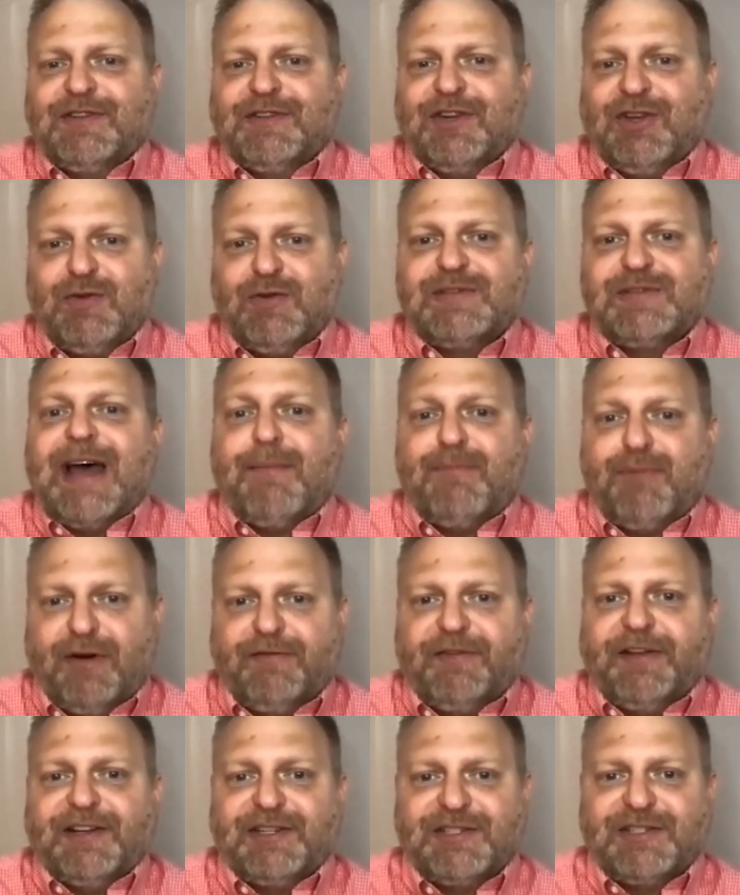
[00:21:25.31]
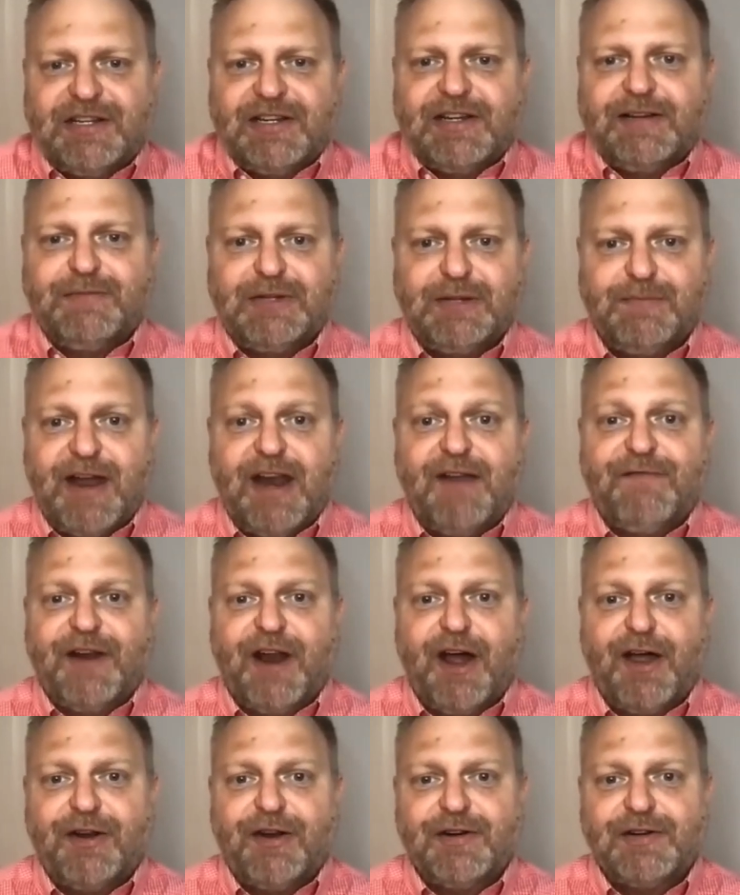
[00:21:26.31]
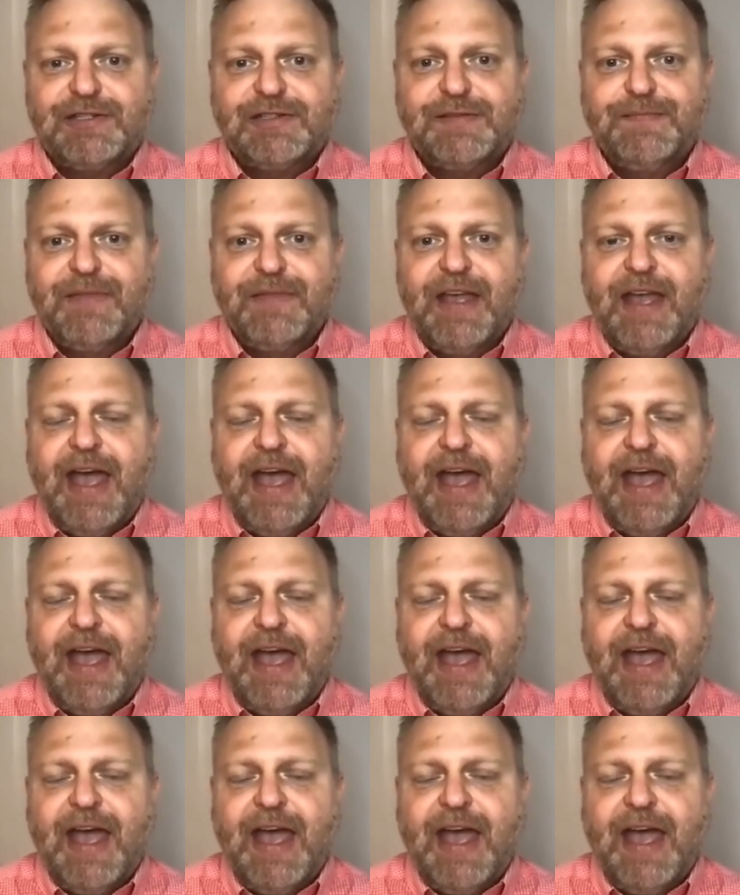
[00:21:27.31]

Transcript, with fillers: to use that privilege to, to benefit others.